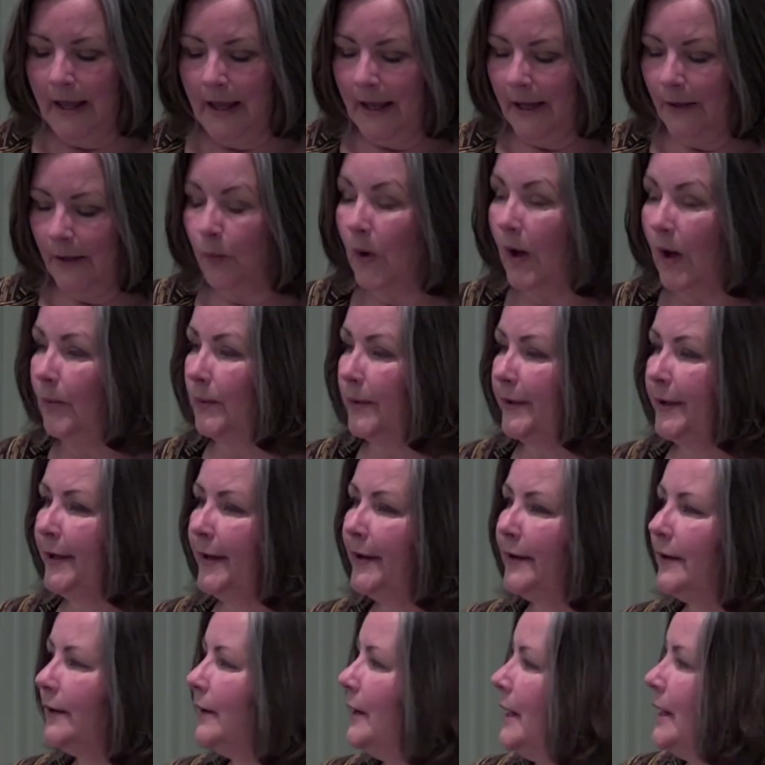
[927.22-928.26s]
And while we're
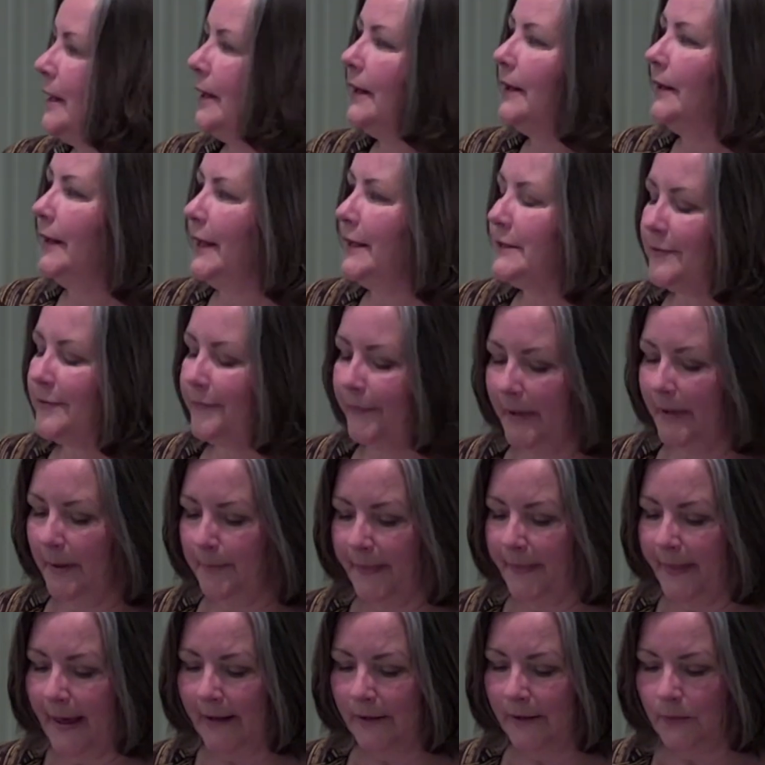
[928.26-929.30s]
here, let's
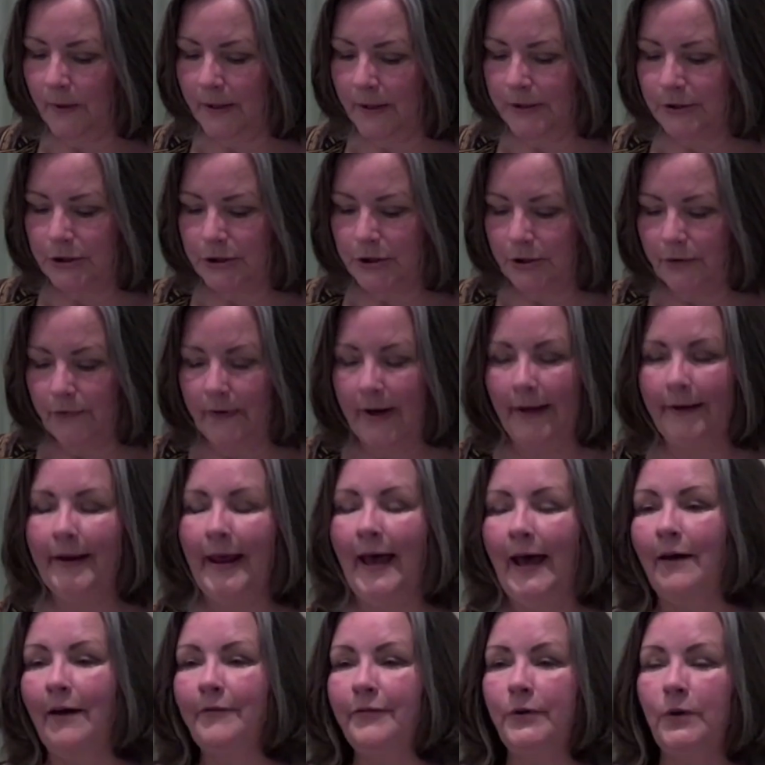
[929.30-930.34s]
flip that question around.
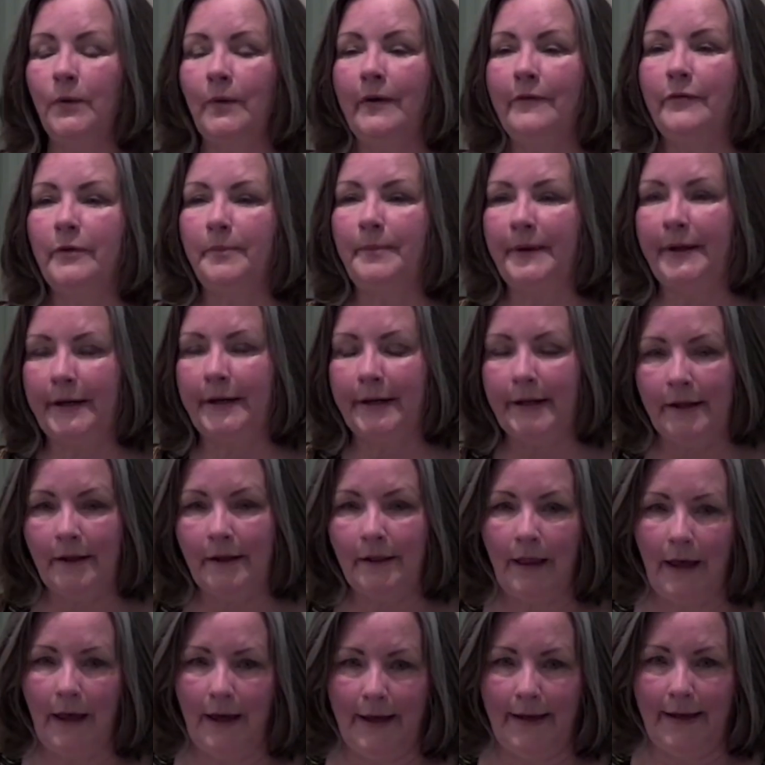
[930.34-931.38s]
Have you ever been an
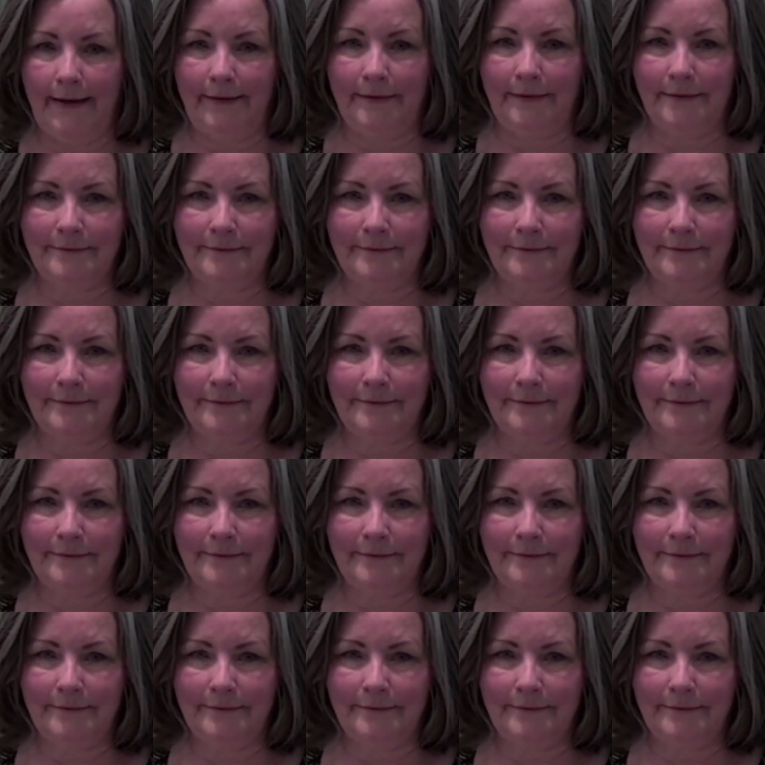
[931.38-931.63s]
Eli?